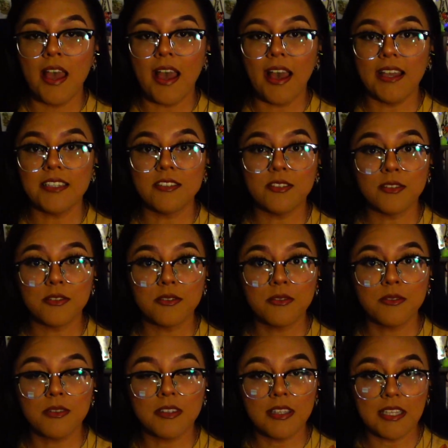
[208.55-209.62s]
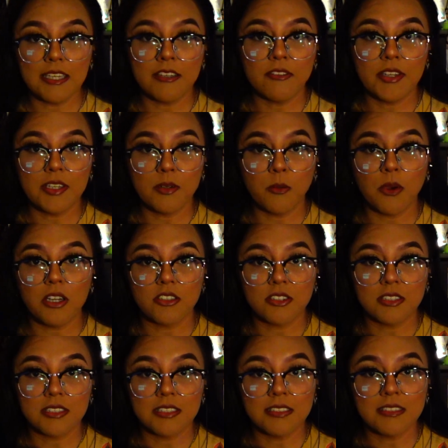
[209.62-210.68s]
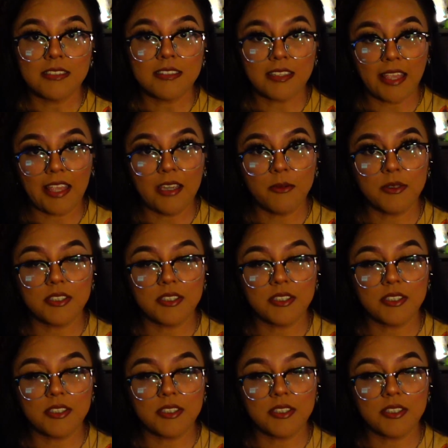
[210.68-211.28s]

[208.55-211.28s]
I do live in Washington State,